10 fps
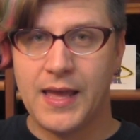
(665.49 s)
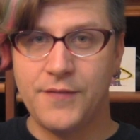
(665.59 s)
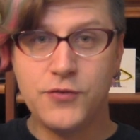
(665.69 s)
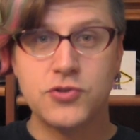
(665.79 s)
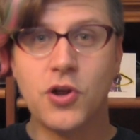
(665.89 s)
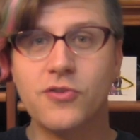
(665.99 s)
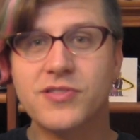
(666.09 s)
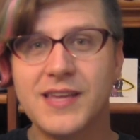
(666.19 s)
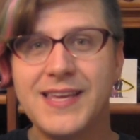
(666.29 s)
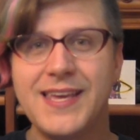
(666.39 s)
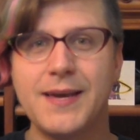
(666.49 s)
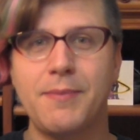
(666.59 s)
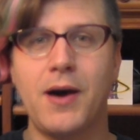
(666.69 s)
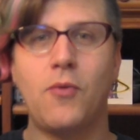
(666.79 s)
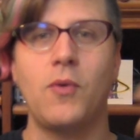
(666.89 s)
If you start thinking
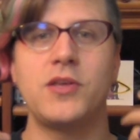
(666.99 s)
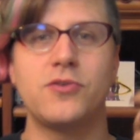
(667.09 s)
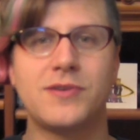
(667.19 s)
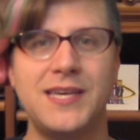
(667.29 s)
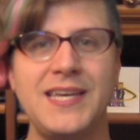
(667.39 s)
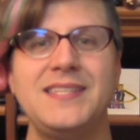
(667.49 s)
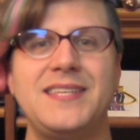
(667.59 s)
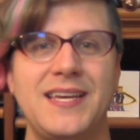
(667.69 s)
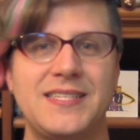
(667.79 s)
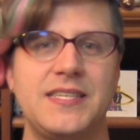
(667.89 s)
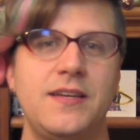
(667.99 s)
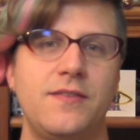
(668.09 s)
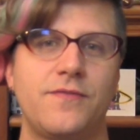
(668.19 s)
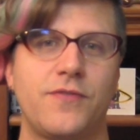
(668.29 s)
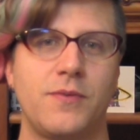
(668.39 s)
about what your kid takes
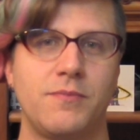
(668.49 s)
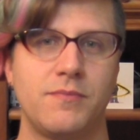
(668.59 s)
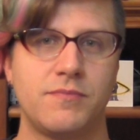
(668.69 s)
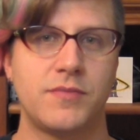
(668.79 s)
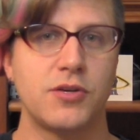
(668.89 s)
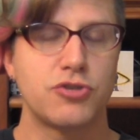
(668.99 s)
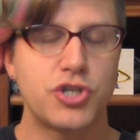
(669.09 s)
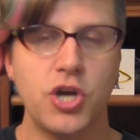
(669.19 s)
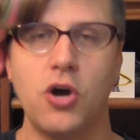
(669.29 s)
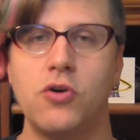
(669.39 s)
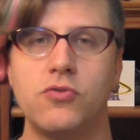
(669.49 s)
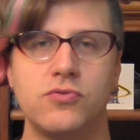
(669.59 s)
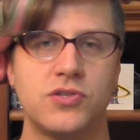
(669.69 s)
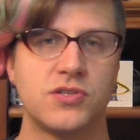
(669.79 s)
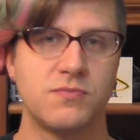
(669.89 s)
in from their
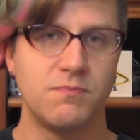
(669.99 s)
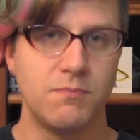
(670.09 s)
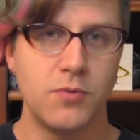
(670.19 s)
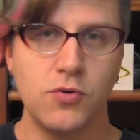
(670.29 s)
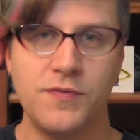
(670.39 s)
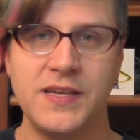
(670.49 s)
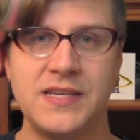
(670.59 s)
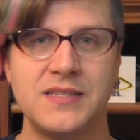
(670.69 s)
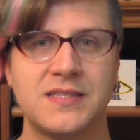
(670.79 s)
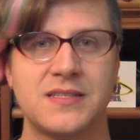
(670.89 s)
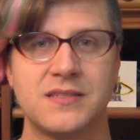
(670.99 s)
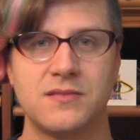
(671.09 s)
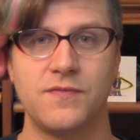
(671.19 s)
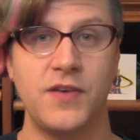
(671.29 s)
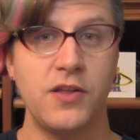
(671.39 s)
shows,
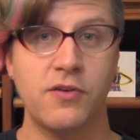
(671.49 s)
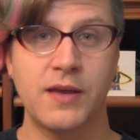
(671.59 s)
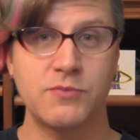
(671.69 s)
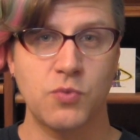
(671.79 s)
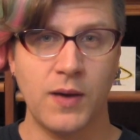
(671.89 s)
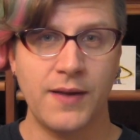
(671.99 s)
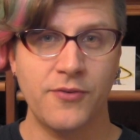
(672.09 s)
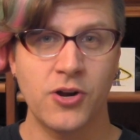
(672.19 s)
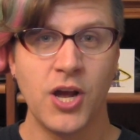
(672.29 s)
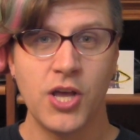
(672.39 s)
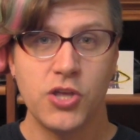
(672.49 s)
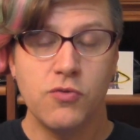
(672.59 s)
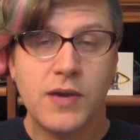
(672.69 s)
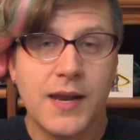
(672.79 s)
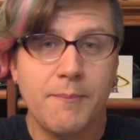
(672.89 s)
movies, video games, whatever,
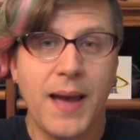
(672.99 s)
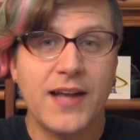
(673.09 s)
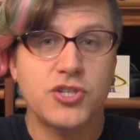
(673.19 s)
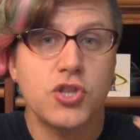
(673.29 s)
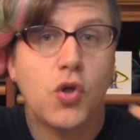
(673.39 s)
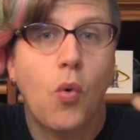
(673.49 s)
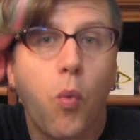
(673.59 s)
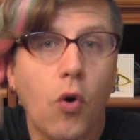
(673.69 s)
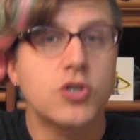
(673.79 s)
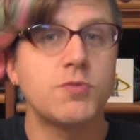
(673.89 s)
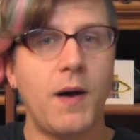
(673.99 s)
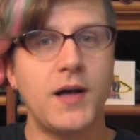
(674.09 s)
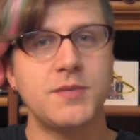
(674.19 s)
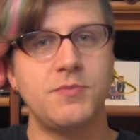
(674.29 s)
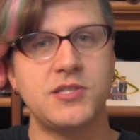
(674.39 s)
you can imagine the worst
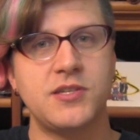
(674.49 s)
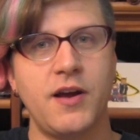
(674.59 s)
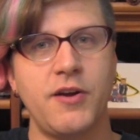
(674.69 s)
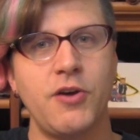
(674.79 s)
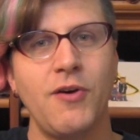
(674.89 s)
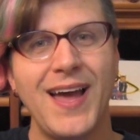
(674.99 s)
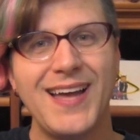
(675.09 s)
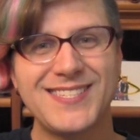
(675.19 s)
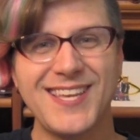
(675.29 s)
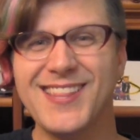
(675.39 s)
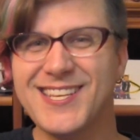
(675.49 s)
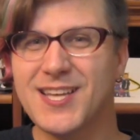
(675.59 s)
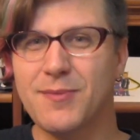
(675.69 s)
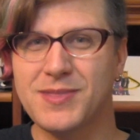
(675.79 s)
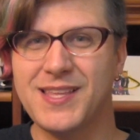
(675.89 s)
possible scenario, and suddenly
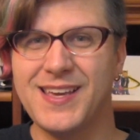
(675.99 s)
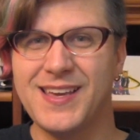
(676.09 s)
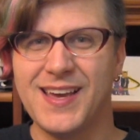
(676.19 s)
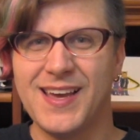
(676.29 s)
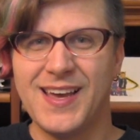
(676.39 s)
something